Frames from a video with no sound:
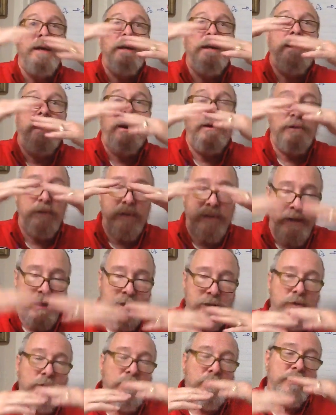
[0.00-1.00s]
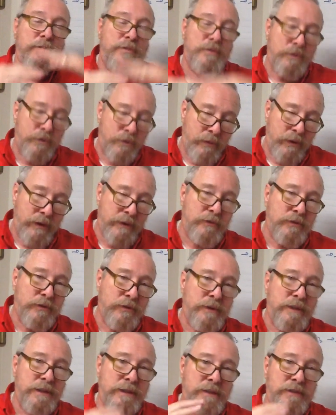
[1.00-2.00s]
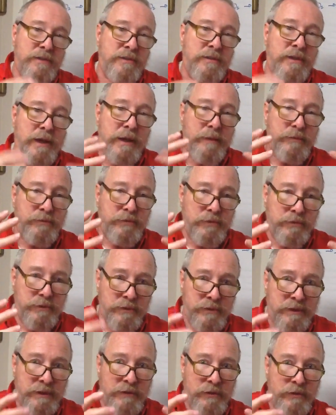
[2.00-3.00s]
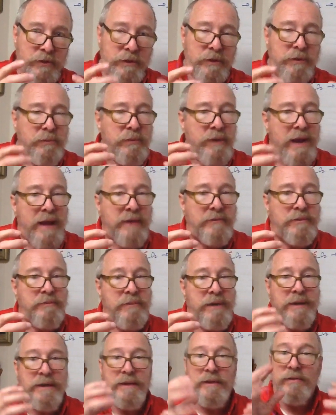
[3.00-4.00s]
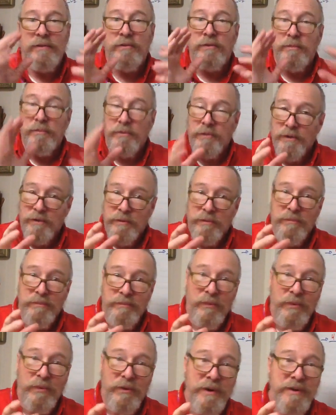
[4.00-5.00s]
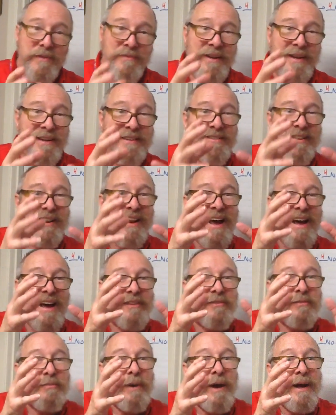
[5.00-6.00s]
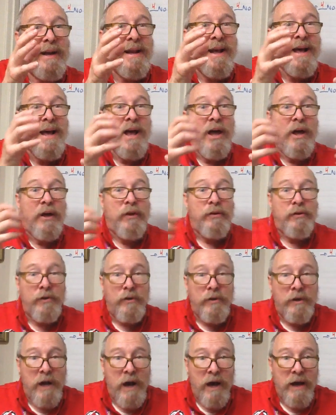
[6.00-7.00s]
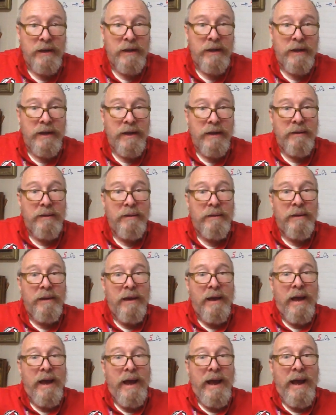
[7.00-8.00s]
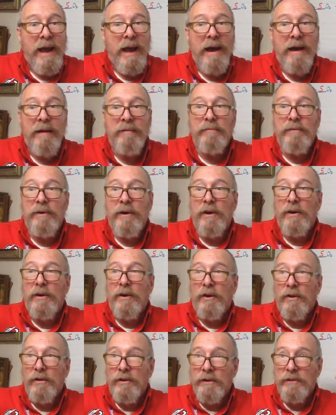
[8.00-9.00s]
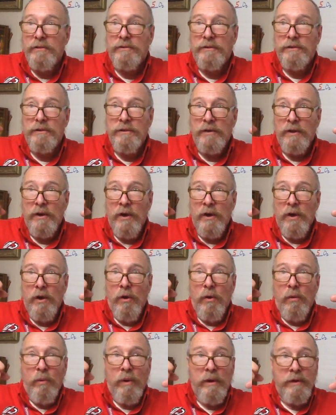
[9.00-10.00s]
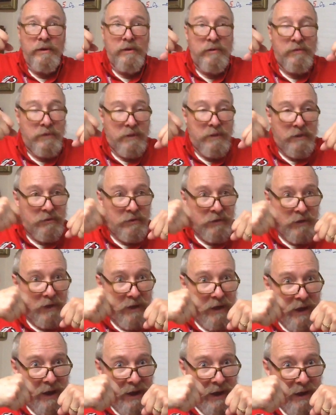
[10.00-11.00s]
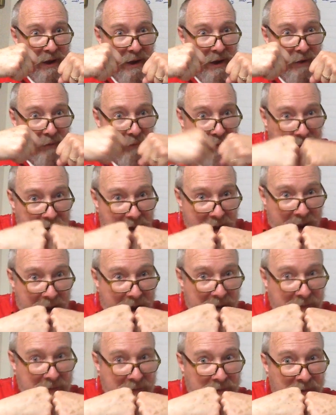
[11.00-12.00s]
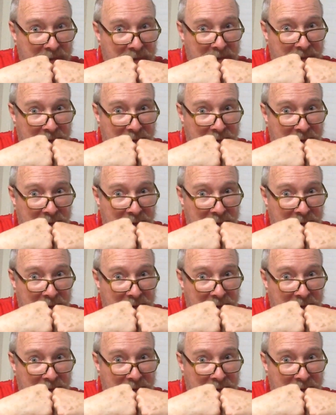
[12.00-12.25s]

now you can do it sequentially in steps, so you need to look at reaction mechanisms in a more advanced class, but you're not going to have a collision where these things are going to react